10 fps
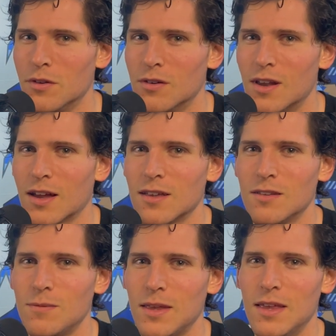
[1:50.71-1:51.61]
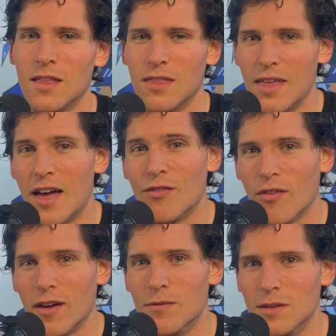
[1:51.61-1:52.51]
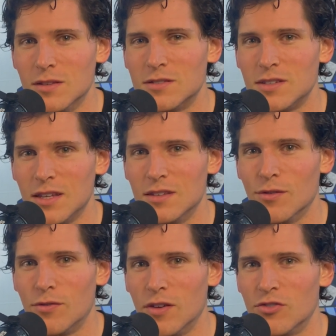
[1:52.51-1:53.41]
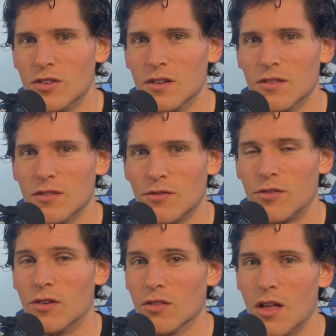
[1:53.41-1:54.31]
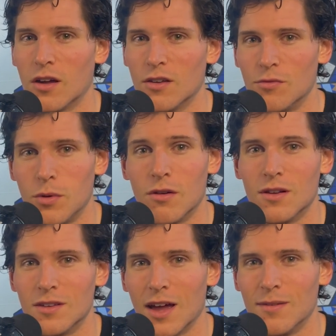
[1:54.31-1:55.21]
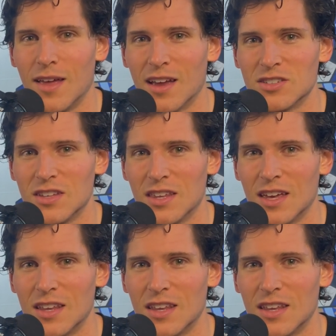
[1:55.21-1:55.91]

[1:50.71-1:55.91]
You're not going to be that vitamin C deficient for a long enough period of time to actually get